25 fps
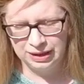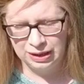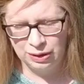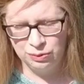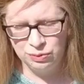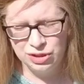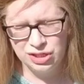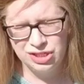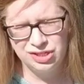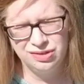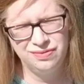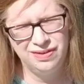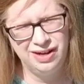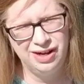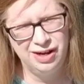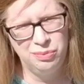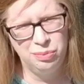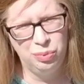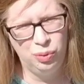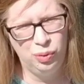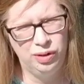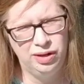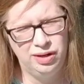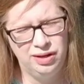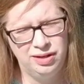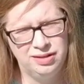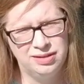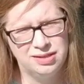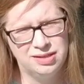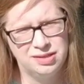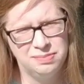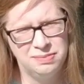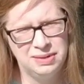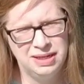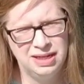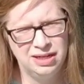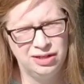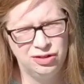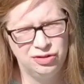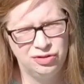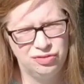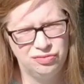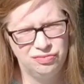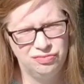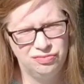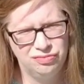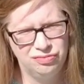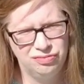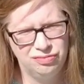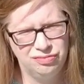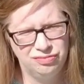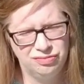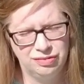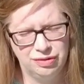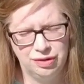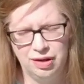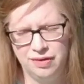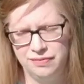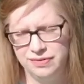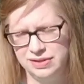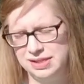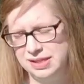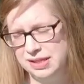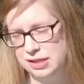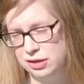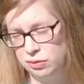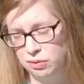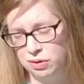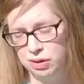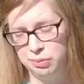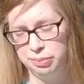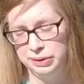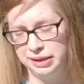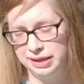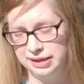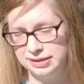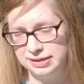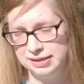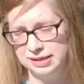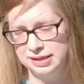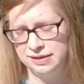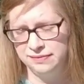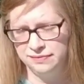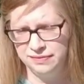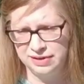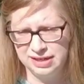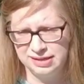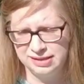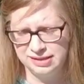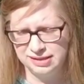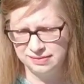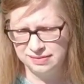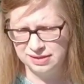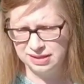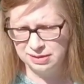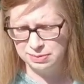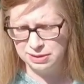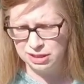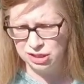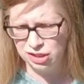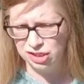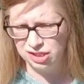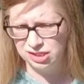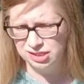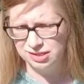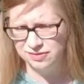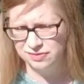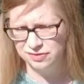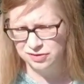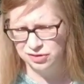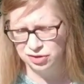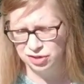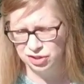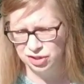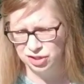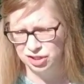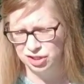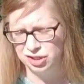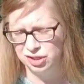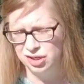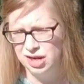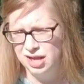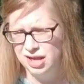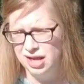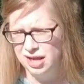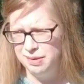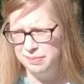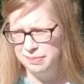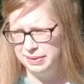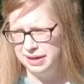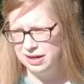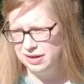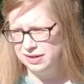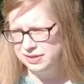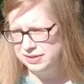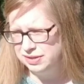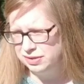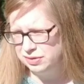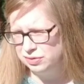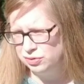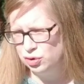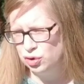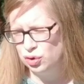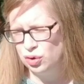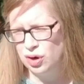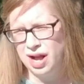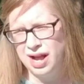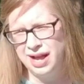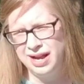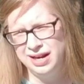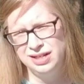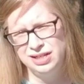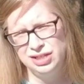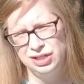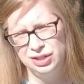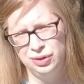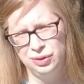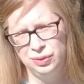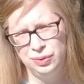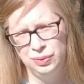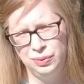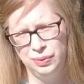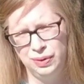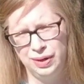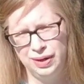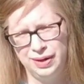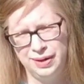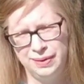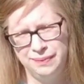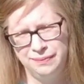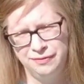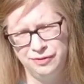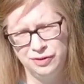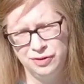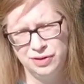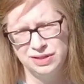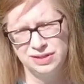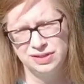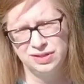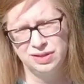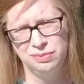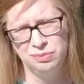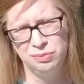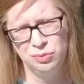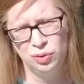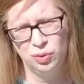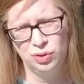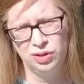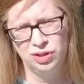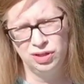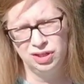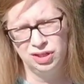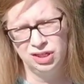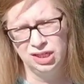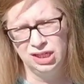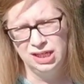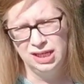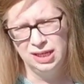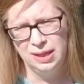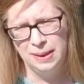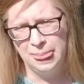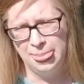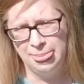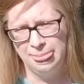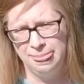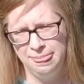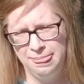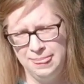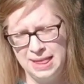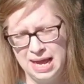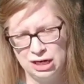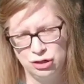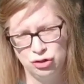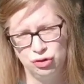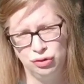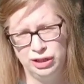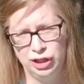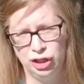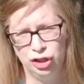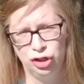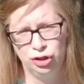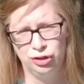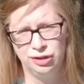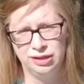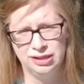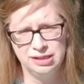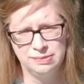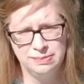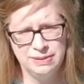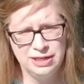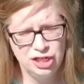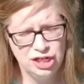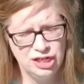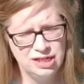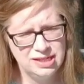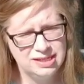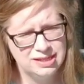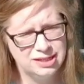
Which is very important to me. I obviously don't want to plant any invasive species for sure, but I also try to focus on more naturally occurring species.